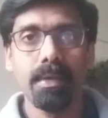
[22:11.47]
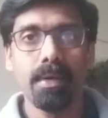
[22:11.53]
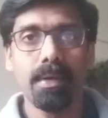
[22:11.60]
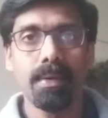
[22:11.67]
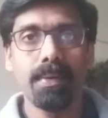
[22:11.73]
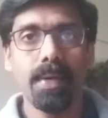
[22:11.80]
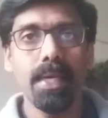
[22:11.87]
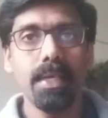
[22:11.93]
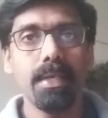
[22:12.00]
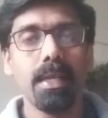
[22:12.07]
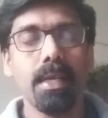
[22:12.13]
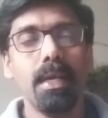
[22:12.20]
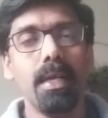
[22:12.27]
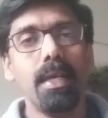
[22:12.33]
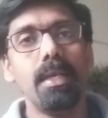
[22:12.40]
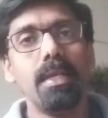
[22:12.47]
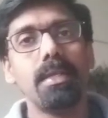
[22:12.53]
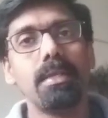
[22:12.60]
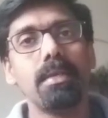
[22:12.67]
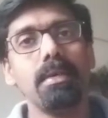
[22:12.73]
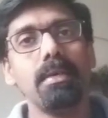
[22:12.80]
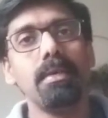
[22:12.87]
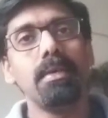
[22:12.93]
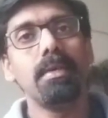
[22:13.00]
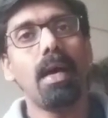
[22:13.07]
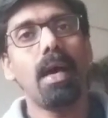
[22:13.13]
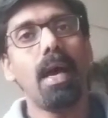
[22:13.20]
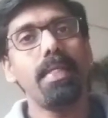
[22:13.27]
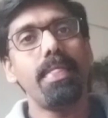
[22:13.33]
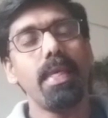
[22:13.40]
All right, so
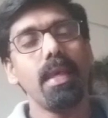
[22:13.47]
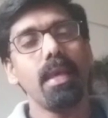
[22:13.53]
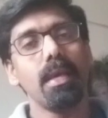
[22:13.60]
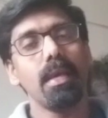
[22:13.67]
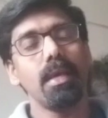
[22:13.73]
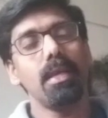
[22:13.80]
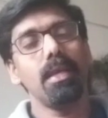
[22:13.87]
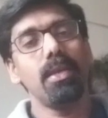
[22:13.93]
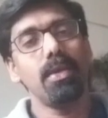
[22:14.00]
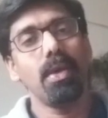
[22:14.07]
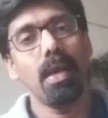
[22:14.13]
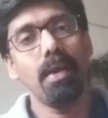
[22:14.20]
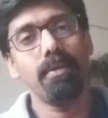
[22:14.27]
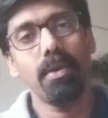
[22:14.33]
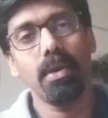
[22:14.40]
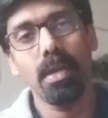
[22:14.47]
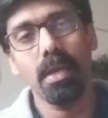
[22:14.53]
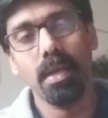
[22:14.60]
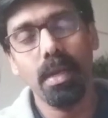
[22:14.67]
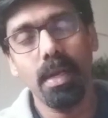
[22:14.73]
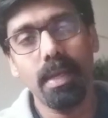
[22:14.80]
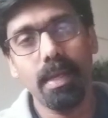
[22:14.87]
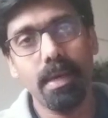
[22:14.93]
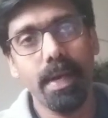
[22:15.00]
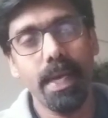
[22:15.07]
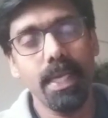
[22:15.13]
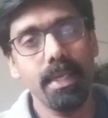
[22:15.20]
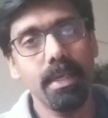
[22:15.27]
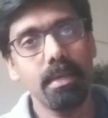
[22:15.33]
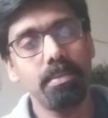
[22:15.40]
I think you have got a clear
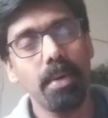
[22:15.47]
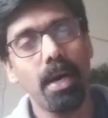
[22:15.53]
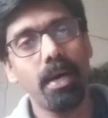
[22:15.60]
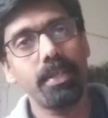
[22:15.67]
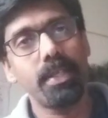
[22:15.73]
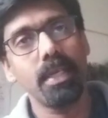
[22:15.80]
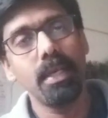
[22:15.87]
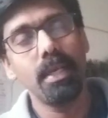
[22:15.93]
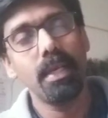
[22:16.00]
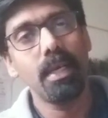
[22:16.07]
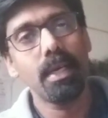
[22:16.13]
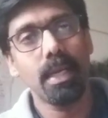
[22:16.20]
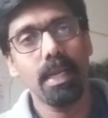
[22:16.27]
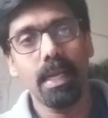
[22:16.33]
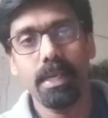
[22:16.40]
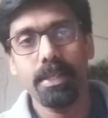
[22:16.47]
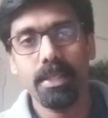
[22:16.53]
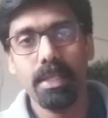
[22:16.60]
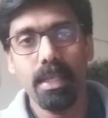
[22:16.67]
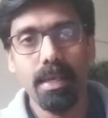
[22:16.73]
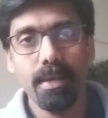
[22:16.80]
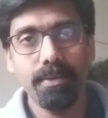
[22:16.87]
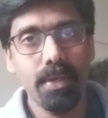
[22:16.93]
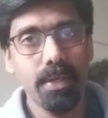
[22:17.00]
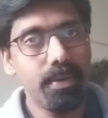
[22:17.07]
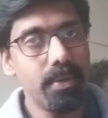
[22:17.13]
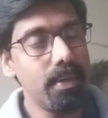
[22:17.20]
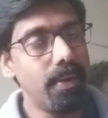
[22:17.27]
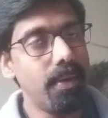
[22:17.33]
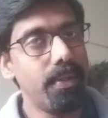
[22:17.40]
idea about class
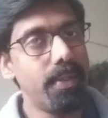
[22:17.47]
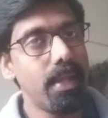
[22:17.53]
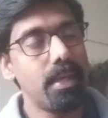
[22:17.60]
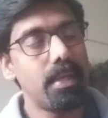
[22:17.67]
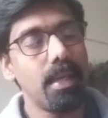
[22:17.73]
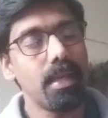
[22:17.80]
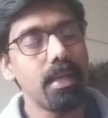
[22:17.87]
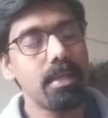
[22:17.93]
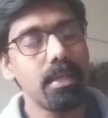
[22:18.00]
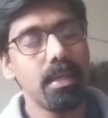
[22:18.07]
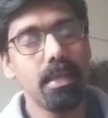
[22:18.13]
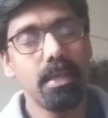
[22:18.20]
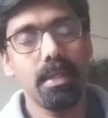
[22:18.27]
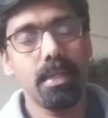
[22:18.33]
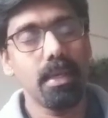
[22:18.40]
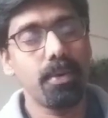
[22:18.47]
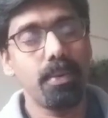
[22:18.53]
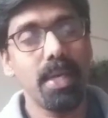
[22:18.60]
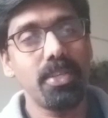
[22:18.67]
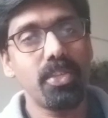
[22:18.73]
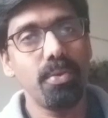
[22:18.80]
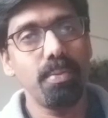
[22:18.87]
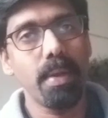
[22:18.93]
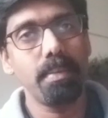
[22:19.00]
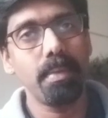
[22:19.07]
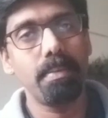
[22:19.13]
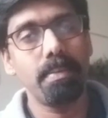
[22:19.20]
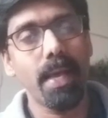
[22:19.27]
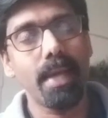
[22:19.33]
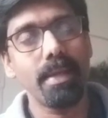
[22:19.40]
11, the question
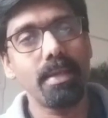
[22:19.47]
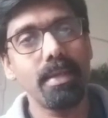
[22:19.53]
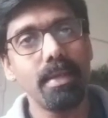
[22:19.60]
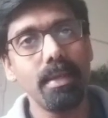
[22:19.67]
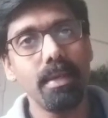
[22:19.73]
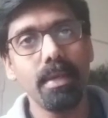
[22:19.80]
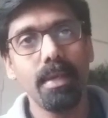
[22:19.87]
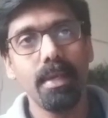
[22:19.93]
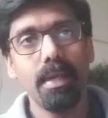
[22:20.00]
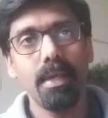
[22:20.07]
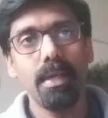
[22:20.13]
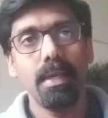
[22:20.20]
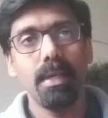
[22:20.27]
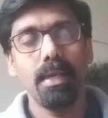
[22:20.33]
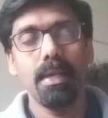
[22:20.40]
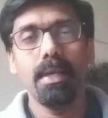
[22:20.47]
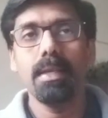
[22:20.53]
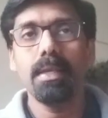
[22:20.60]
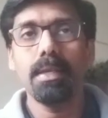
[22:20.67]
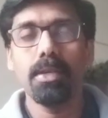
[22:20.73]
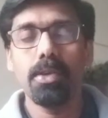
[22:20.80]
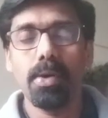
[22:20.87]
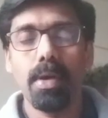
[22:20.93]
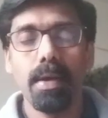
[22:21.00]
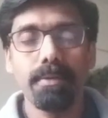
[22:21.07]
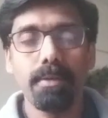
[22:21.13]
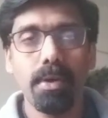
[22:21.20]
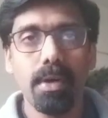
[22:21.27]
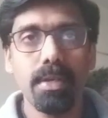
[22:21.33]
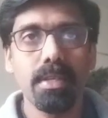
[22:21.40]
paper pattern, and you
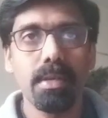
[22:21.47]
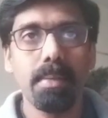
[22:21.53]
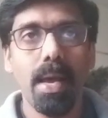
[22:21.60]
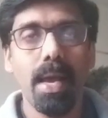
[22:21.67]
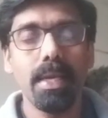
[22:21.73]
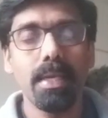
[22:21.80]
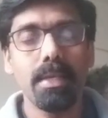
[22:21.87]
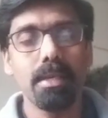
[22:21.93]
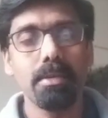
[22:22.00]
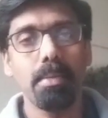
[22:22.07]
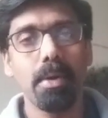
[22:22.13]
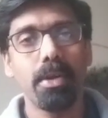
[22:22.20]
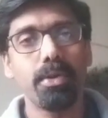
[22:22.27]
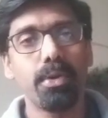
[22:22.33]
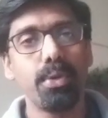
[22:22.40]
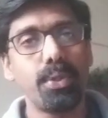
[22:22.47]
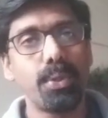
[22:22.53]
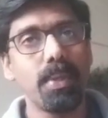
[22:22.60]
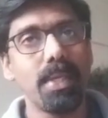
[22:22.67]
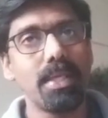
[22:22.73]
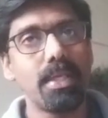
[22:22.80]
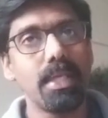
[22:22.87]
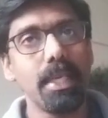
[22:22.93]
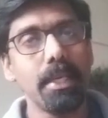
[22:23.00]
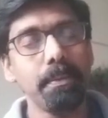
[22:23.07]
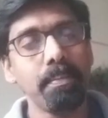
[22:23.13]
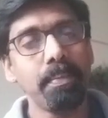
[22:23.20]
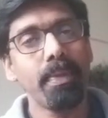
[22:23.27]
have got some idea about Khushwant Singh.